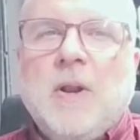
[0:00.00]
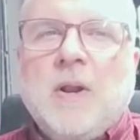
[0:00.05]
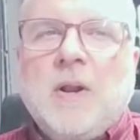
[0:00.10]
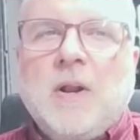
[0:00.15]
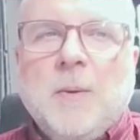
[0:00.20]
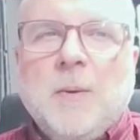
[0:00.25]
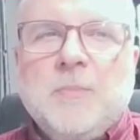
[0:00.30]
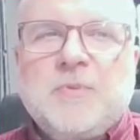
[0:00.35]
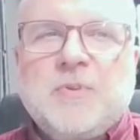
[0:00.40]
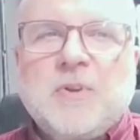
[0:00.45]
it
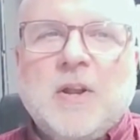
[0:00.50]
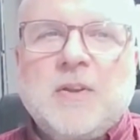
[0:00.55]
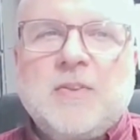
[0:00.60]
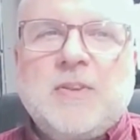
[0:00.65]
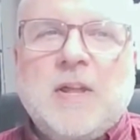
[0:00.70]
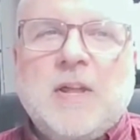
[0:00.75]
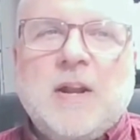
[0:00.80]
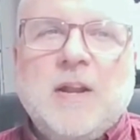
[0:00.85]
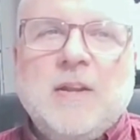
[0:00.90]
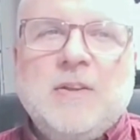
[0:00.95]
comes to like
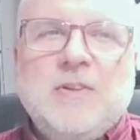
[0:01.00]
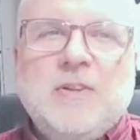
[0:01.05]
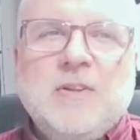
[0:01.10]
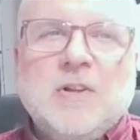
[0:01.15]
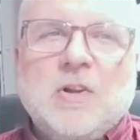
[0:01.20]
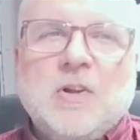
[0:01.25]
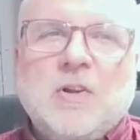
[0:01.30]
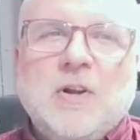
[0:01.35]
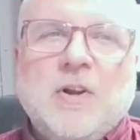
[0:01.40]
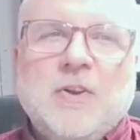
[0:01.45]
that
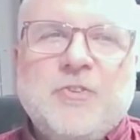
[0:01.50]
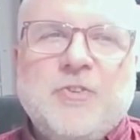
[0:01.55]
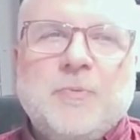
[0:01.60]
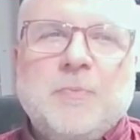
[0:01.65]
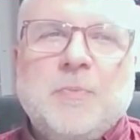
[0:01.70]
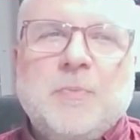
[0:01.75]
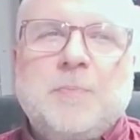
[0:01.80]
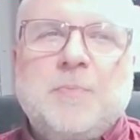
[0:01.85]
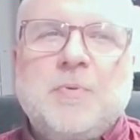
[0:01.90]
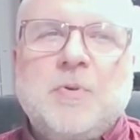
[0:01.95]
ideal
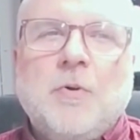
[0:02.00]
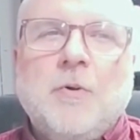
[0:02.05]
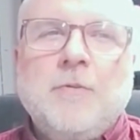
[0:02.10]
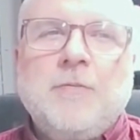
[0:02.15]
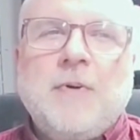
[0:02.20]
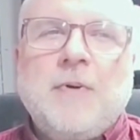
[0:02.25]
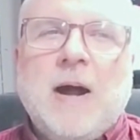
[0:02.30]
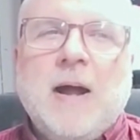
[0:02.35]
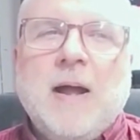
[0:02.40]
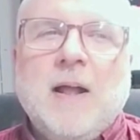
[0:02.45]
customer
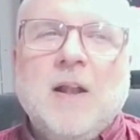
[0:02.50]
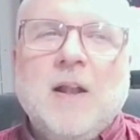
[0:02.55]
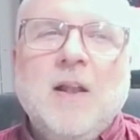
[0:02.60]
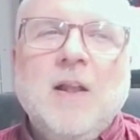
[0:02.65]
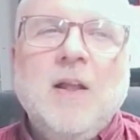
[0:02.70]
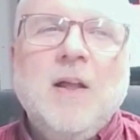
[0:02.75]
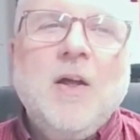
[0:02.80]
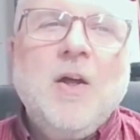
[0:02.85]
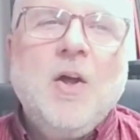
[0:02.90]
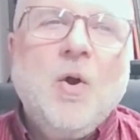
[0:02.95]
profile,
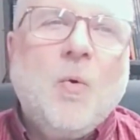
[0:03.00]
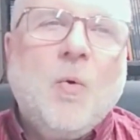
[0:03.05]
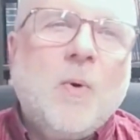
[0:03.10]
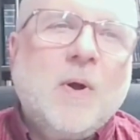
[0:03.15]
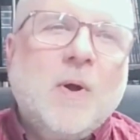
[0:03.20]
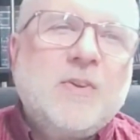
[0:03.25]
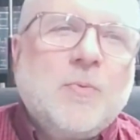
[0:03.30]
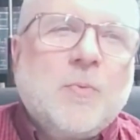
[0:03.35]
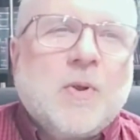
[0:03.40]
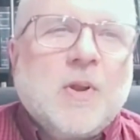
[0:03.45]

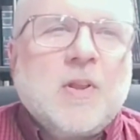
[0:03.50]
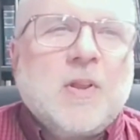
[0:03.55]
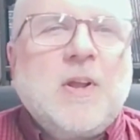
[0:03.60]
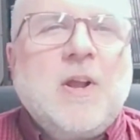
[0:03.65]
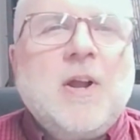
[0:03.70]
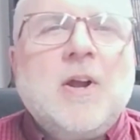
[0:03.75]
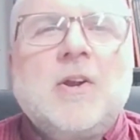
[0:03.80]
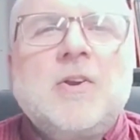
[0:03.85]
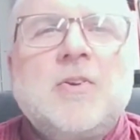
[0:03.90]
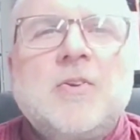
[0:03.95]
what are the
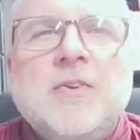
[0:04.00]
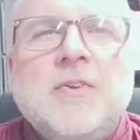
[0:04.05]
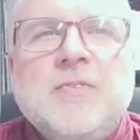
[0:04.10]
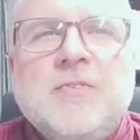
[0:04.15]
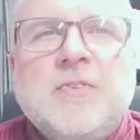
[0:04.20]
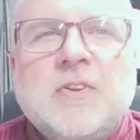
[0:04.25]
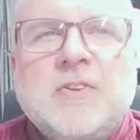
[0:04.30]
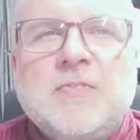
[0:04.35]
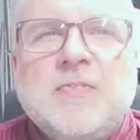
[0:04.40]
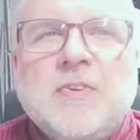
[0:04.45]

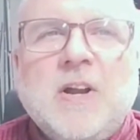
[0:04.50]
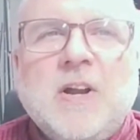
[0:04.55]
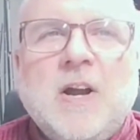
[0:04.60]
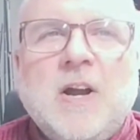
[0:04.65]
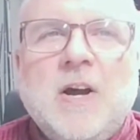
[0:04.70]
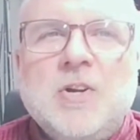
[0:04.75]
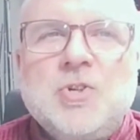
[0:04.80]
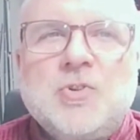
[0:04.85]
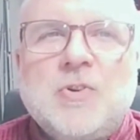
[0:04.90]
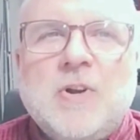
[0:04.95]
characteristics of a
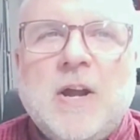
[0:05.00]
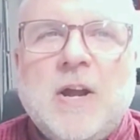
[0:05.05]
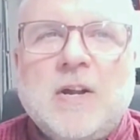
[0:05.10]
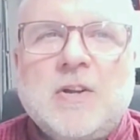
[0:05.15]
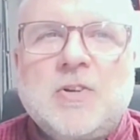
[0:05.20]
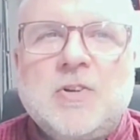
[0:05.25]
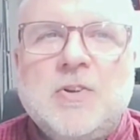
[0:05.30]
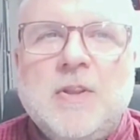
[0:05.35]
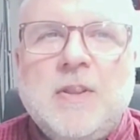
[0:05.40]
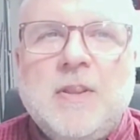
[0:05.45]

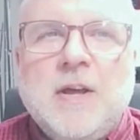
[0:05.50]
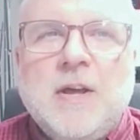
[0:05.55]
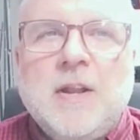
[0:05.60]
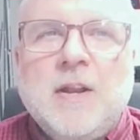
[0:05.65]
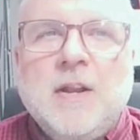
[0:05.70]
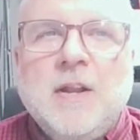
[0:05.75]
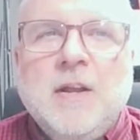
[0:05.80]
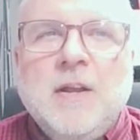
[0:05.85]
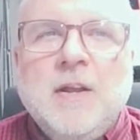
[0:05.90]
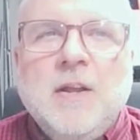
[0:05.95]
contractor
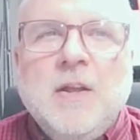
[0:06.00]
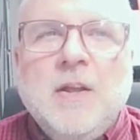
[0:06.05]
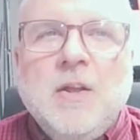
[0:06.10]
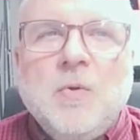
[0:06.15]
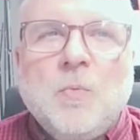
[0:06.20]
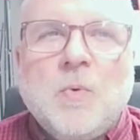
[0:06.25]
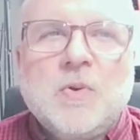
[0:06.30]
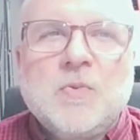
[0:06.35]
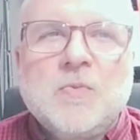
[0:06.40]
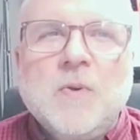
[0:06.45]
that
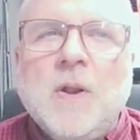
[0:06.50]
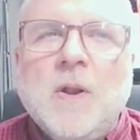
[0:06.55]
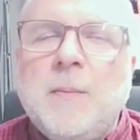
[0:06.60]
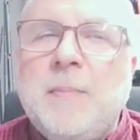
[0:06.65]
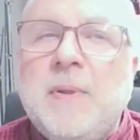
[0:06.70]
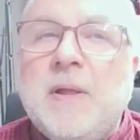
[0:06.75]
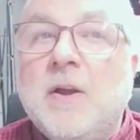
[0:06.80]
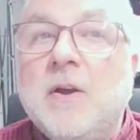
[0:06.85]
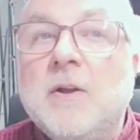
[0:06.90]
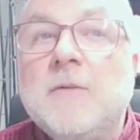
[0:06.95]
would really
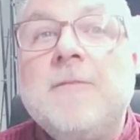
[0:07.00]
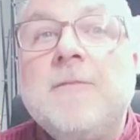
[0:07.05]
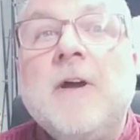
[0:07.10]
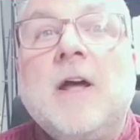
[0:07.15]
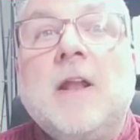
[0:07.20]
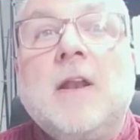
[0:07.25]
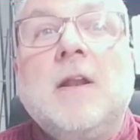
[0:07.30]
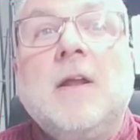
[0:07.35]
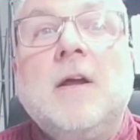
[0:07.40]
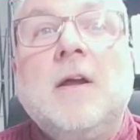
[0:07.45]
be a good
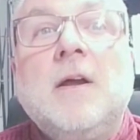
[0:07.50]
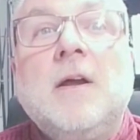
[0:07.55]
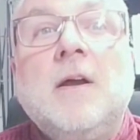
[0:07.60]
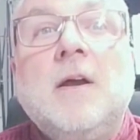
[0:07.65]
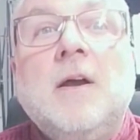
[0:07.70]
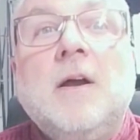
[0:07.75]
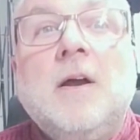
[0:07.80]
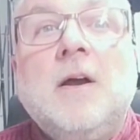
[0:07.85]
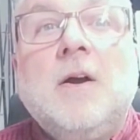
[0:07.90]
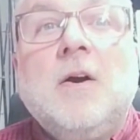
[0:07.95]
fit
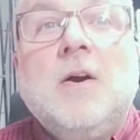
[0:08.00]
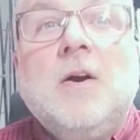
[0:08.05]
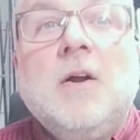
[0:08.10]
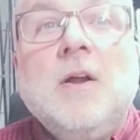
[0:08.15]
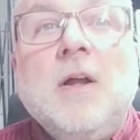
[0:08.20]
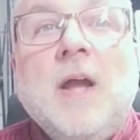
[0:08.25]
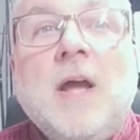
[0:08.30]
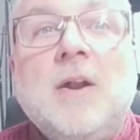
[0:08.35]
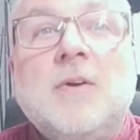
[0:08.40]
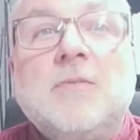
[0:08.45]

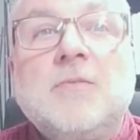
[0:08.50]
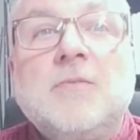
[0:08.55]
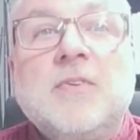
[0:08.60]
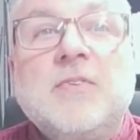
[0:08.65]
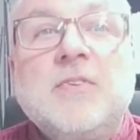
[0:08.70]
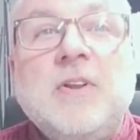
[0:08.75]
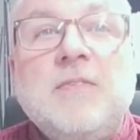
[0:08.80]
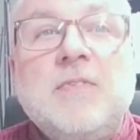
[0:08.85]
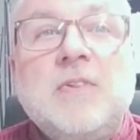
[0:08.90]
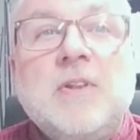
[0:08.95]
and
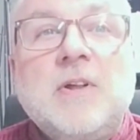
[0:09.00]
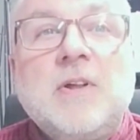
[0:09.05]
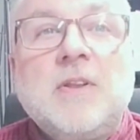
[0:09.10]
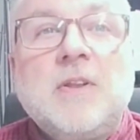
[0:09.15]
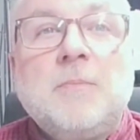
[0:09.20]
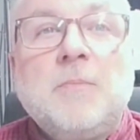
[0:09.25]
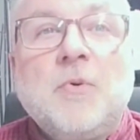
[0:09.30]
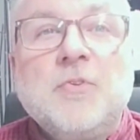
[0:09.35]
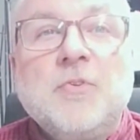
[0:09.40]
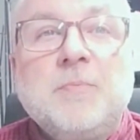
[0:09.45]
receive the
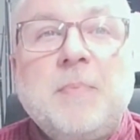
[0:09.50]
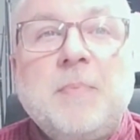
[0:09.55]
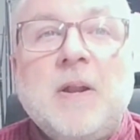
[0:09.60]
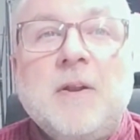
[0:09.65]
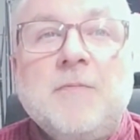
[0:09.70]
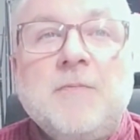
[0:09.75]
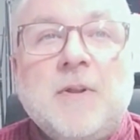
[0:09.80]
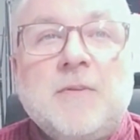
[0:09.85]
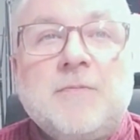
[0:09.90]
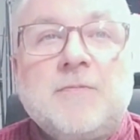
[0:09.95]
most
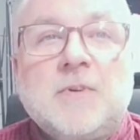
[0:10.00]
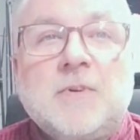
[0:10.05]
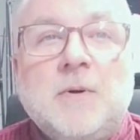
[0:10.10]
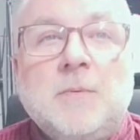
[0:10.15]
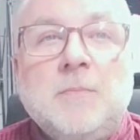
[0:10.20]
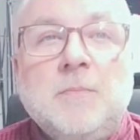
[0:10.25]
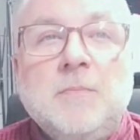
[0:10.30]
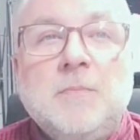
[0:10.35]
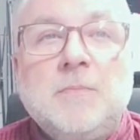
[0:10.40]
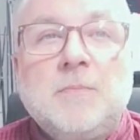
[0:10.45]
benefit
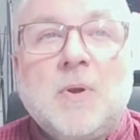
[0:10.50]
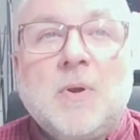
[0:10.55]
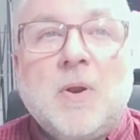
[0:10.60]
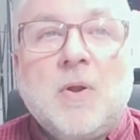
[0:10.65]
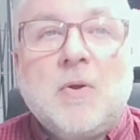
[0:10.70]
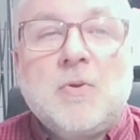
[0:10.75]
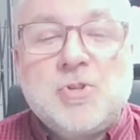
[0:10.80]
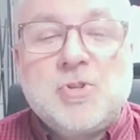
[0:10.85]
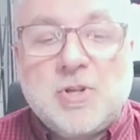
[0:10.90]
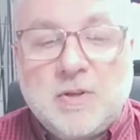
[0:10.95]
from
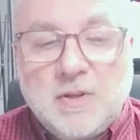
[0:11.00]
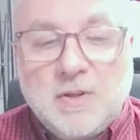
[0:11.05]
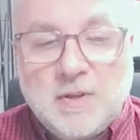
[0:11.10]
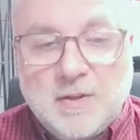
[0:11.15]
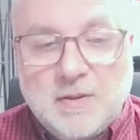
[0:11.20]
BRINOTION?